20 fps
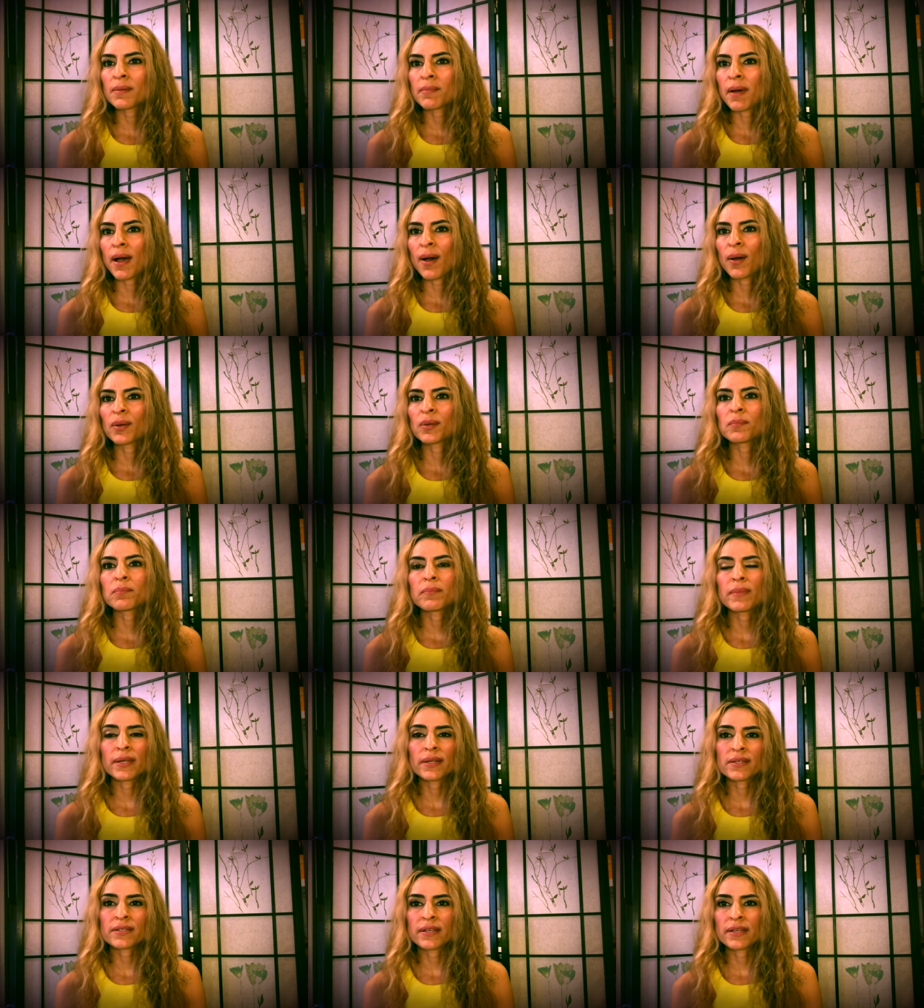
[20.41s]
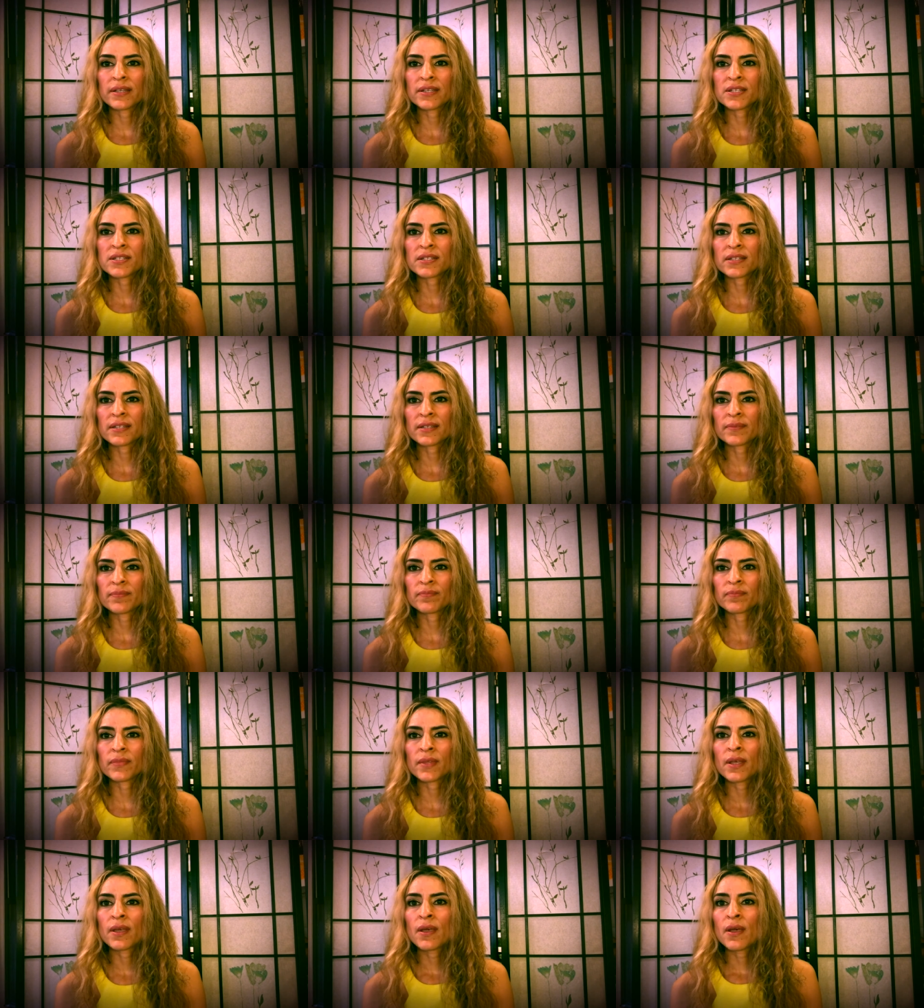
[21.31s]
about
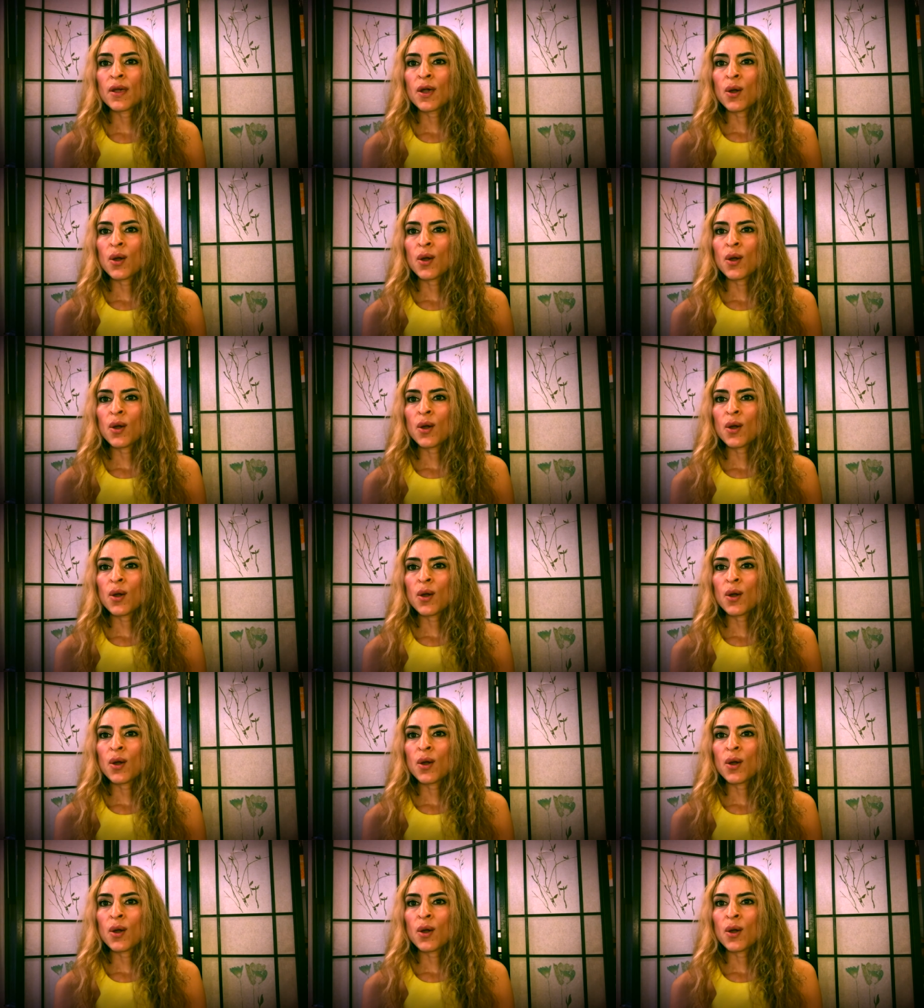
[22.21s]
meditation.